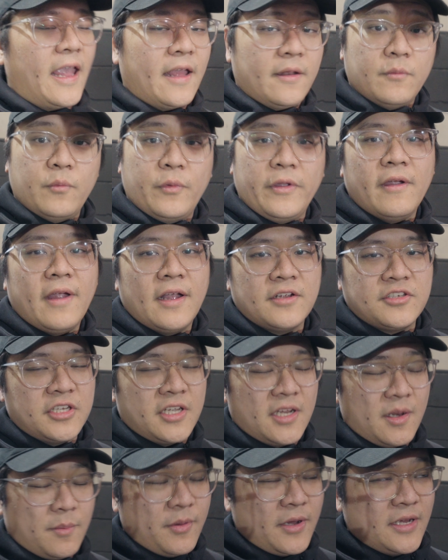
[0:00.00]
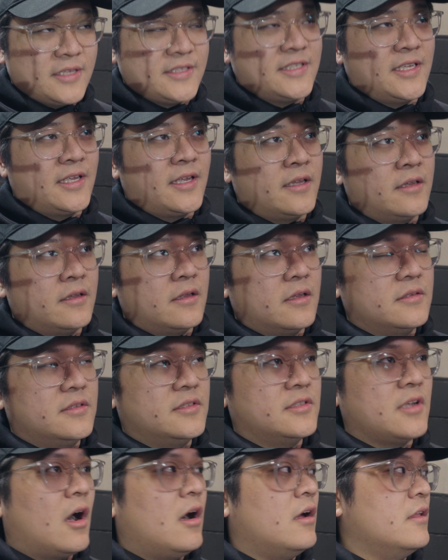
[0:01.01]
and we are actually going to press in
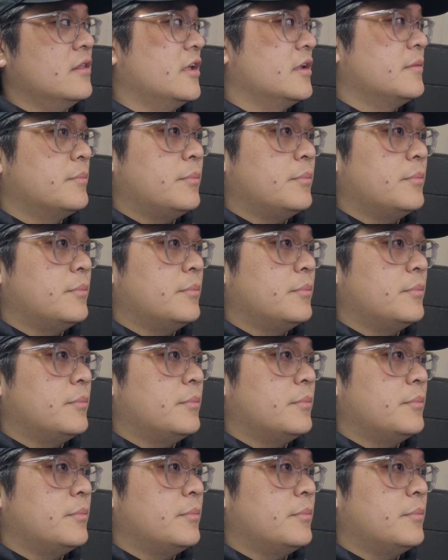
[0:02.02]
solid